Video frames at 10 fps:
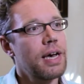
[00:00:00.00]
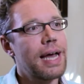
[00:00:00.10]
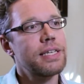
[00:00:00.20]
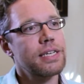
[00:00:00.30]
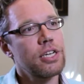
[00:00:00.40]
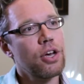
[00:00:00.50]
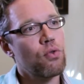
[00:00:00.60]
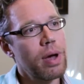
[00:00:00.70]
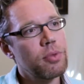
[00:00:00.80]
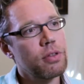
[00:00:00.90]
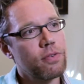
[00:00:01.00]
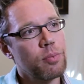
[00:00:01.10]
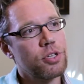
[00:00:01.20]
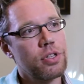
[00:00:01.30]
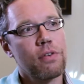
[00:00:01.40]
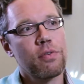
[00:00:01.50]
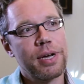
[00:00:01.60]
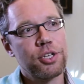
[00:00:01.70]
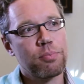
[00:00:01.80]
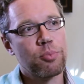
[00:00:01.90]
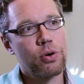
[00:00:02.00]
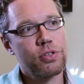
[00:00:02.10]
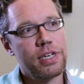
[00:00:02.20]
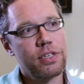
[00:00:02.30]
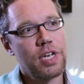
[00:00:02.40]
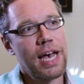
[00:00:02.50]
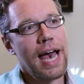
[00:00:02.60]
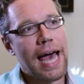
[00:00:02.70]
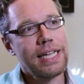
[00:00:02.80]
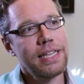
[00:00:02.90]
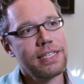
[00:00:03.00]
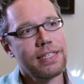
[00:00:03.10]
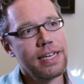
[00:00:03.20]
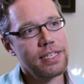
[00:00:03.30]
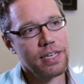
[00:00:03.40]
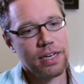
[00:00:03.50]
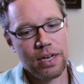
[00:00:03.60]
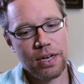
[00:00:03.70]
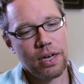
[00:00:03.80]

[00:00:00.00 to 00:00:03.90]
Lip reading: and it's actually a remnant from the star formation process. And in this disk,